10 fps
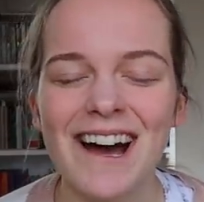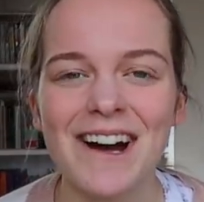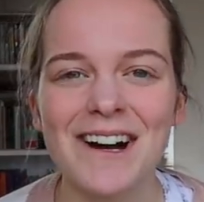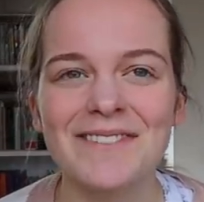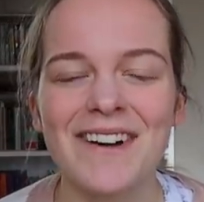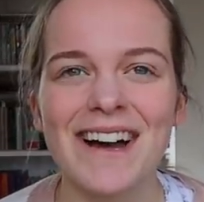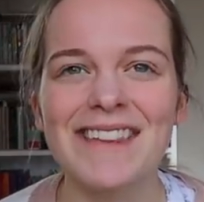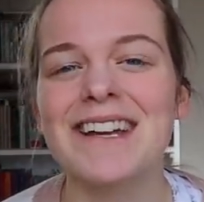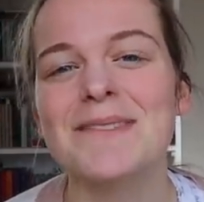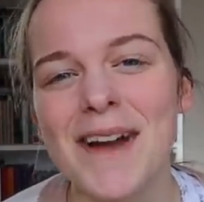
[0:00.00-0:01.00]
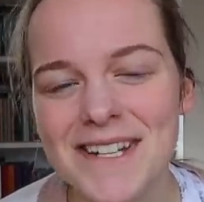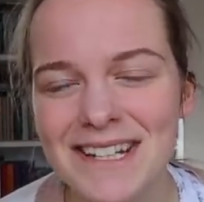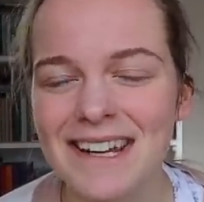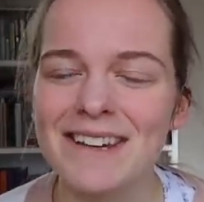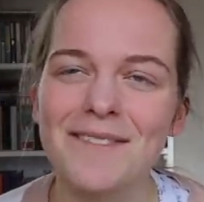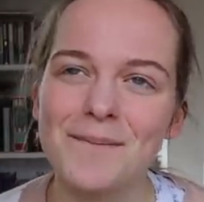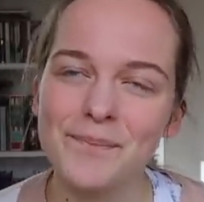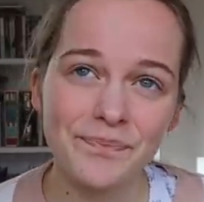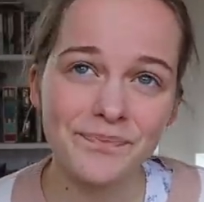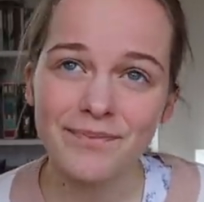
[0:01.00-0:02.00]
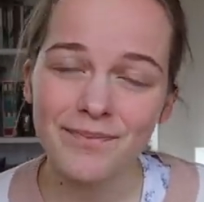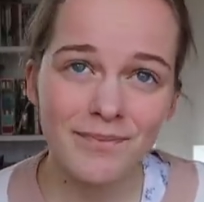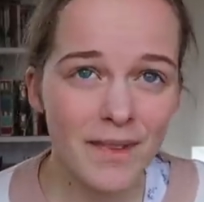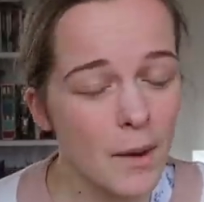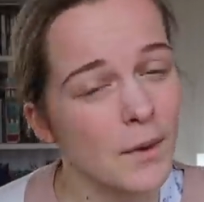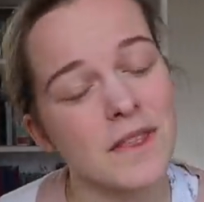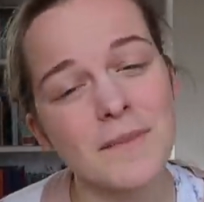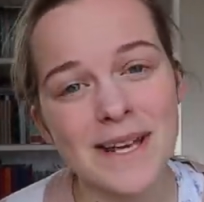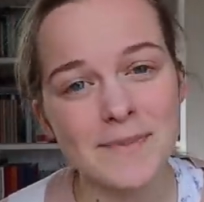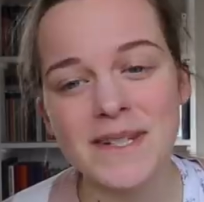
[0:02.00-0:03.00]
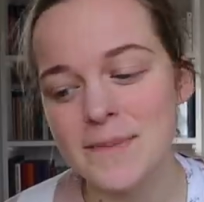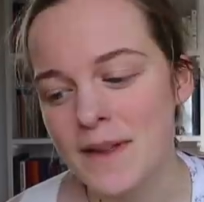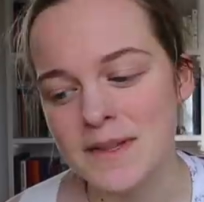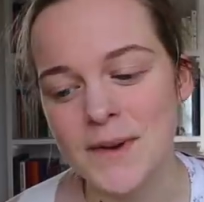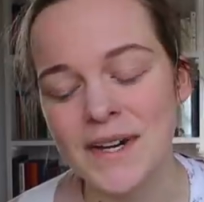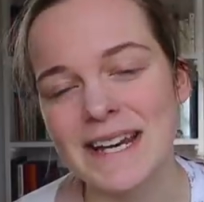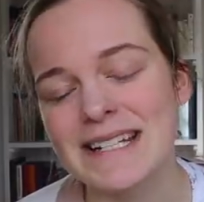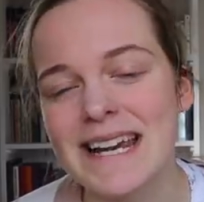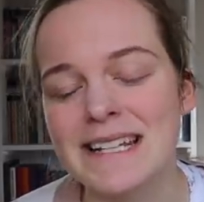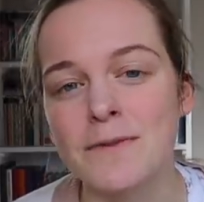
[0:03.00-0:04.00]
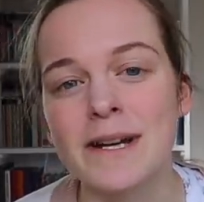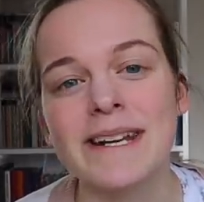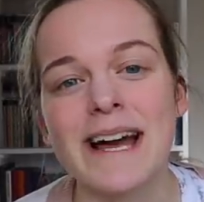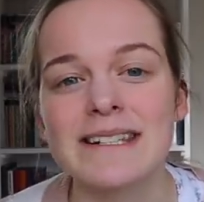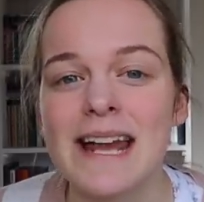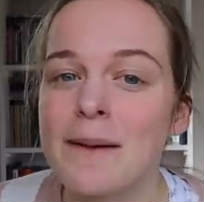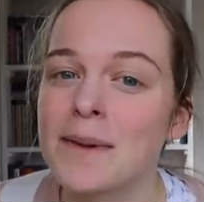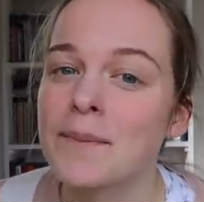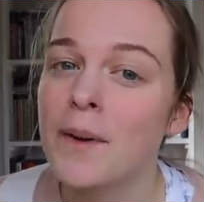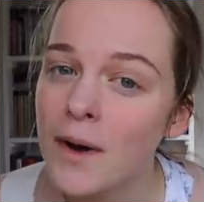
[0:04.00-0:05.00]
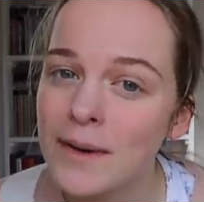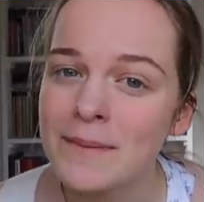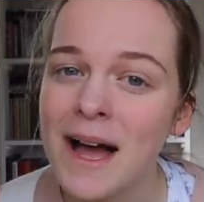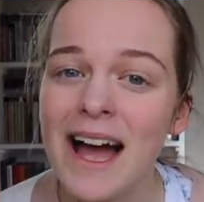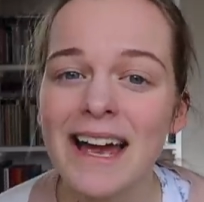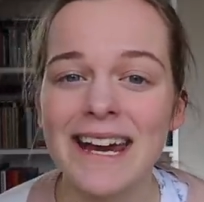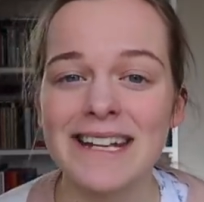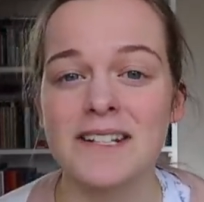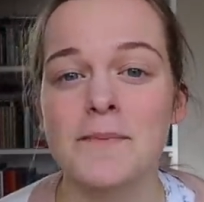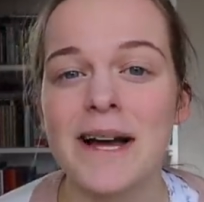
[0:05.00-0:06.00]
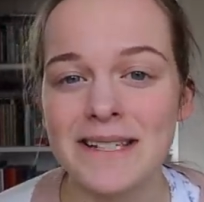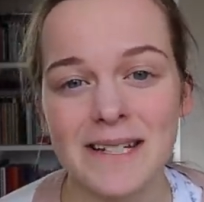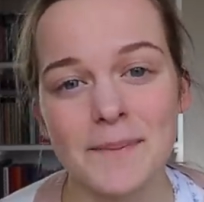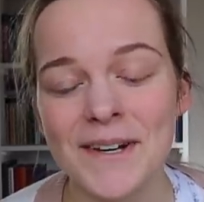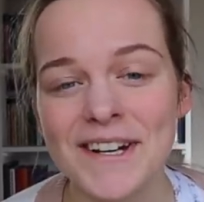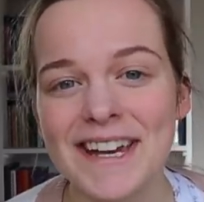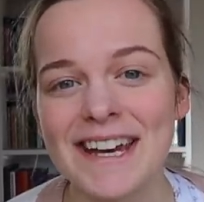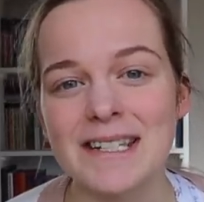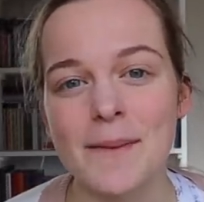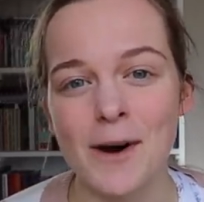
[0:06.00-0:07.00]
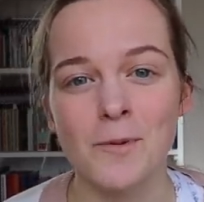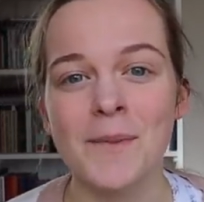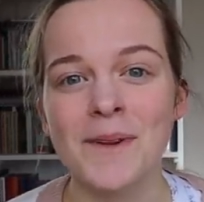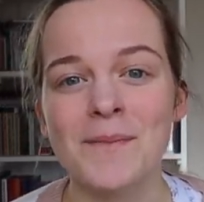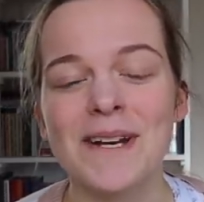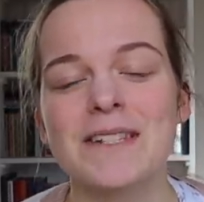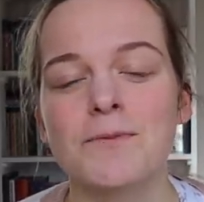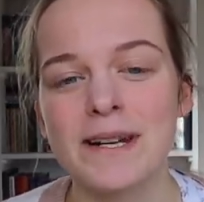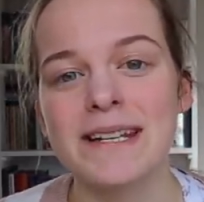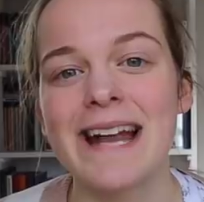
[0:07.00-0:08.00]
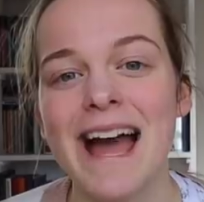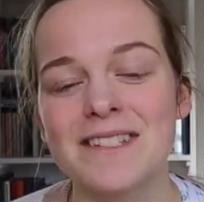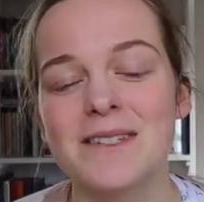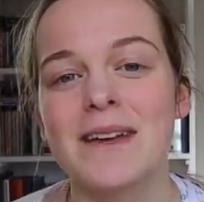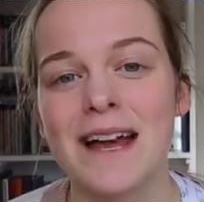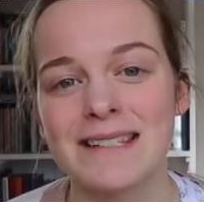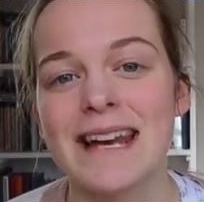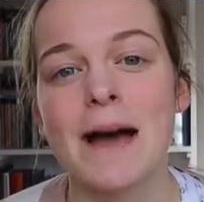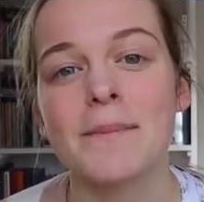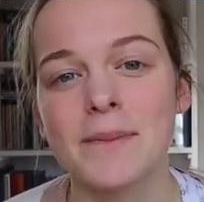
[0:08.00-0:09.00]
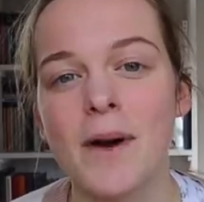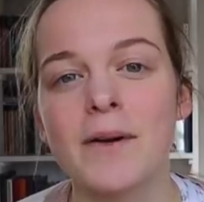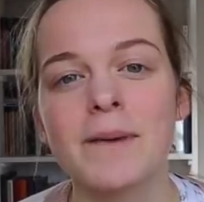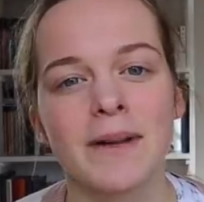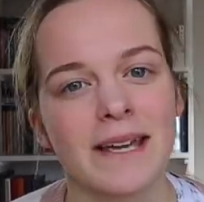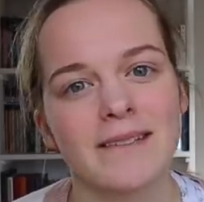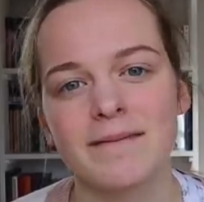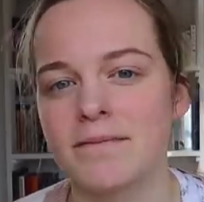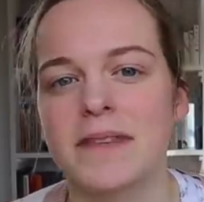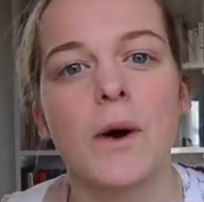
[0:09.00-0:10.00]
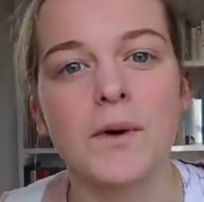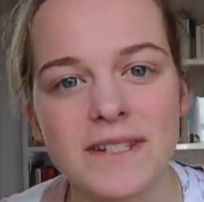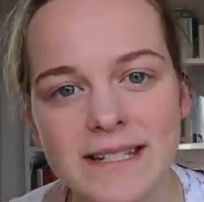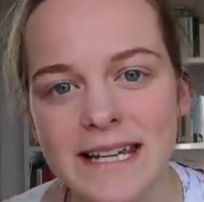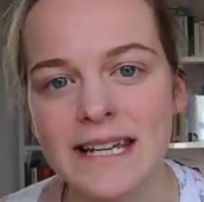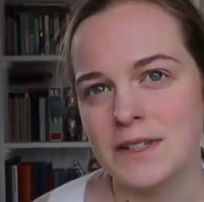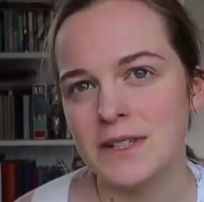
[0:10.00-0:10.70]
I think especially like one of the best bits about this book is it is written as an epic poem. It's a domestic book. It's about a woman, but it's written as an epic poem, like the Odyssey.